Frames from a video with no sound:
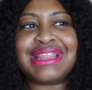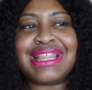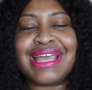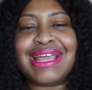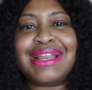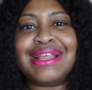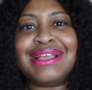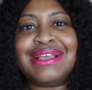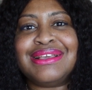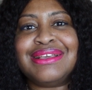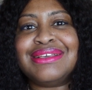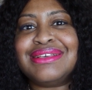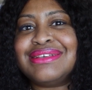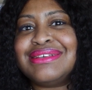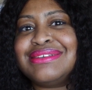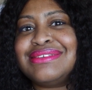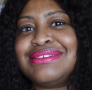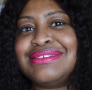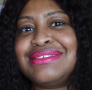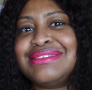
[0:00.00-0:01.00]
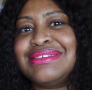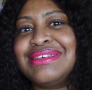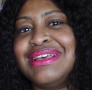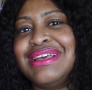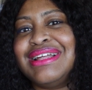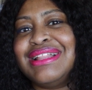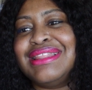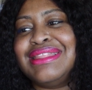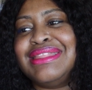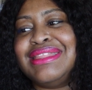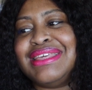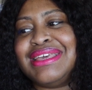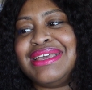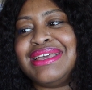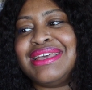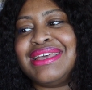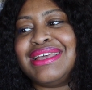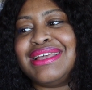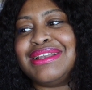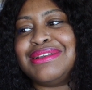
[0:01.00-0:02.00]
that is,
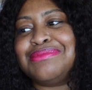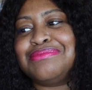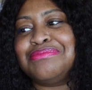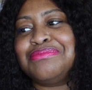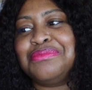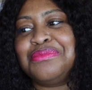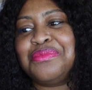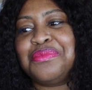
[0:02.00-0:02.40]
then